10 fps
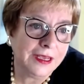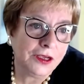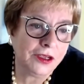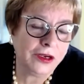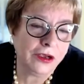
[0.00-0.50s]

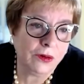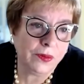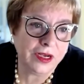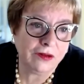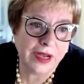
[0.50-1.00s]
You know,
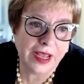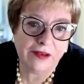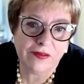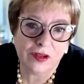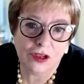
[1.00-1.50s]
we don't
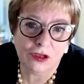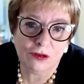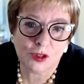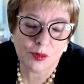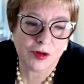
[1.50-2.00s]
have a
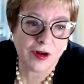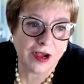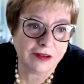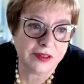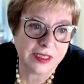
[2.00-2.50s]
huge
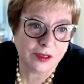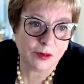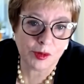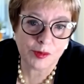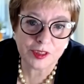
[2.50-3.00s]
bureaucracy or
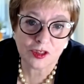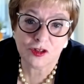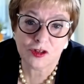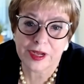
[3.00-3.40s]
permission tree.